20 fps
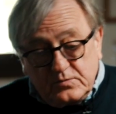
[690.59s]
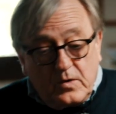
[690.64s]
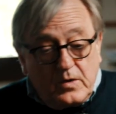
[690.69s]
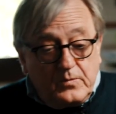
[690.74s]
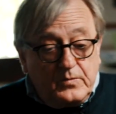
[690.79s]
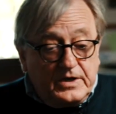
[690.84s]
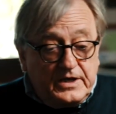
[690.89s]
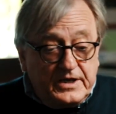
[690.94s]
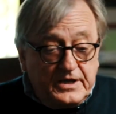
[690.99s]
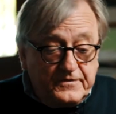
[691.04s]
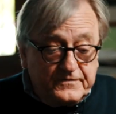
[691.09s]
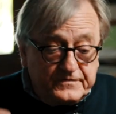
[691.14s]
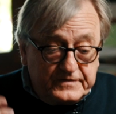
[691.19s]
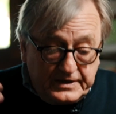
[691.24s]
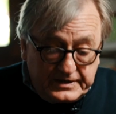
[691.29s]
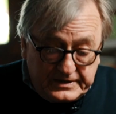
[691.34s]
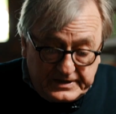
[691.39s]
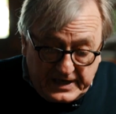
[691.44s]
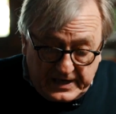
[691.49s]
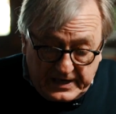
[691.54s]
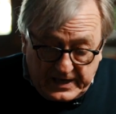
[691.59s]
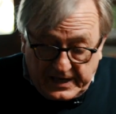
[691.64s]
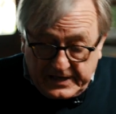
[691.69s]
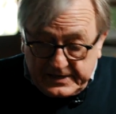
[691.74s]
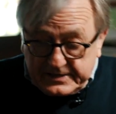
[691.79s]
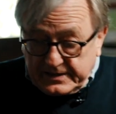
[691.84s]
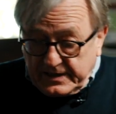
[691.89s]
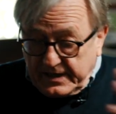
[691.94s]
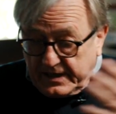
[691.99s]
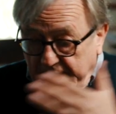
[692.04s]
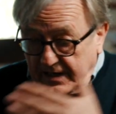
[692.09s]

where we lived in daylight